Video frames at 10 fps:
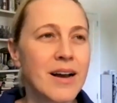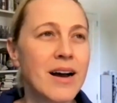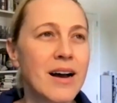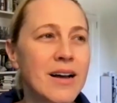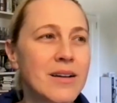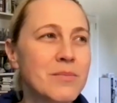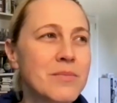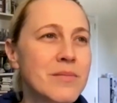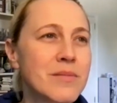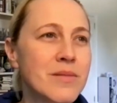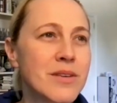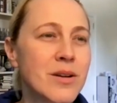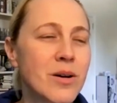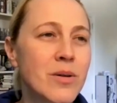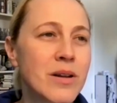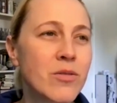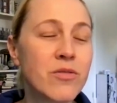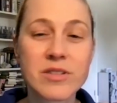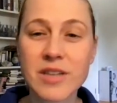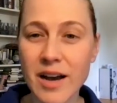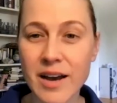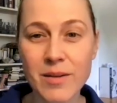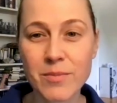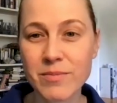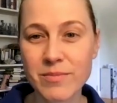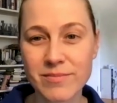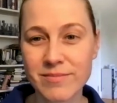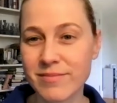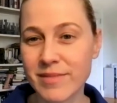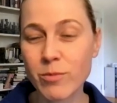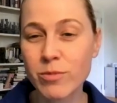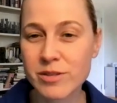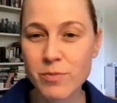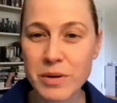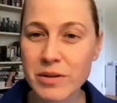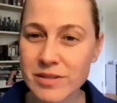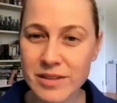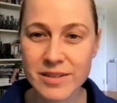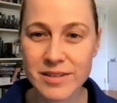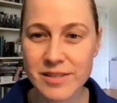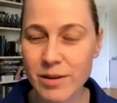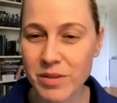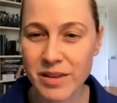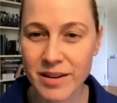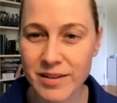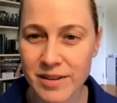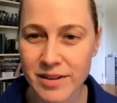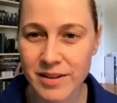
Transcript: You know, and over time, it was built into something,